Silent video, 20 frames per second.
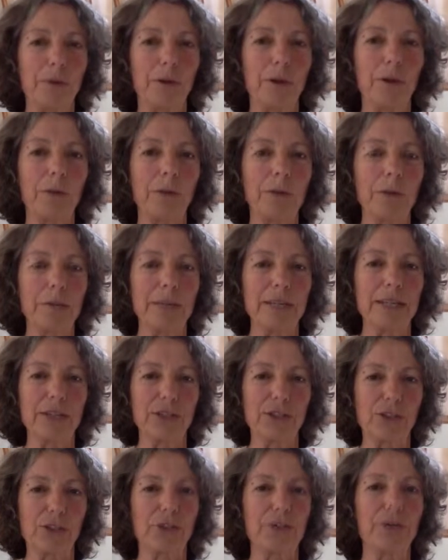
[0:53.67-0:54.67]
problem
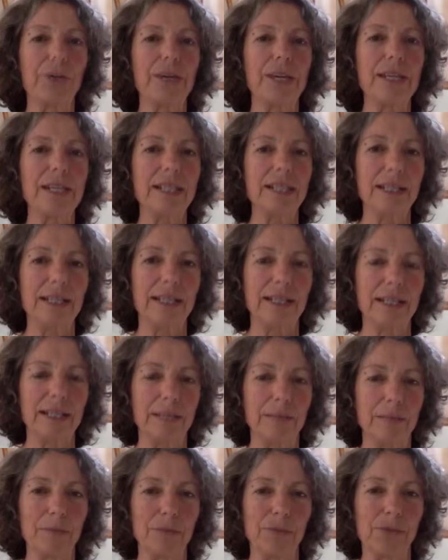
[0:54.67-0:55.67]
is 3
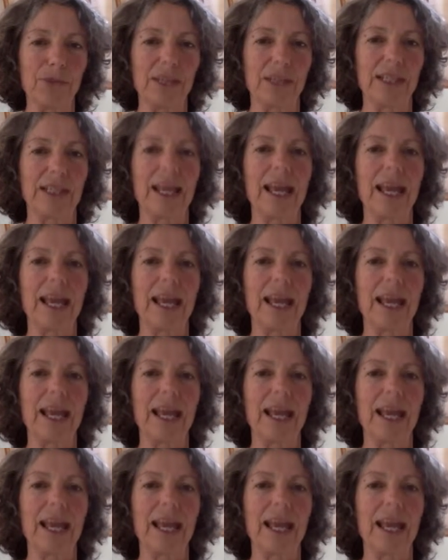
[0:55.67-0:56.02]
times